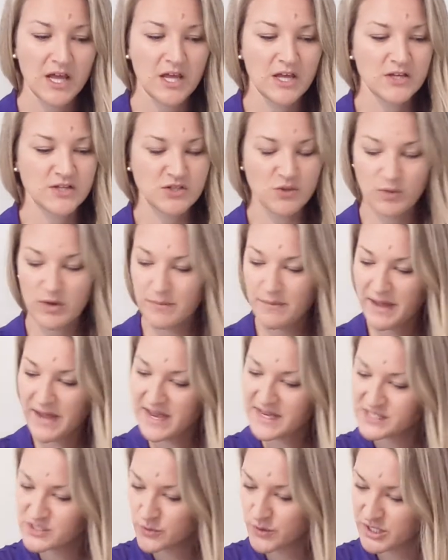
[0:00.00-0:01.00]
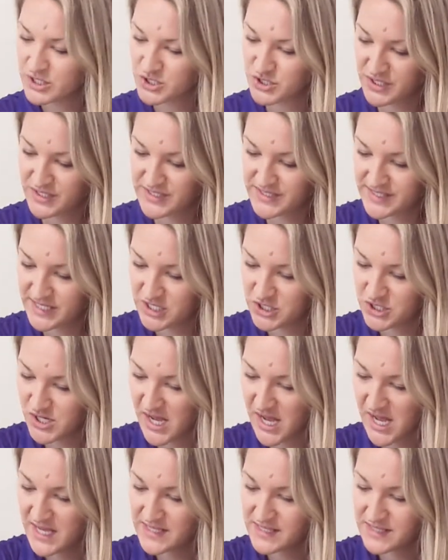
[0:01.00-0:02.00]
So we may ask questions such
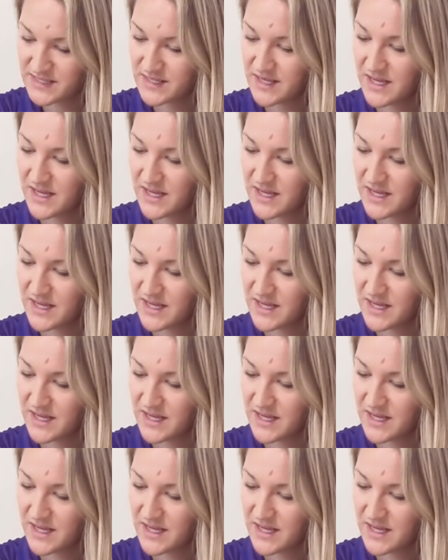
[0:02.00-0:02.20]
as,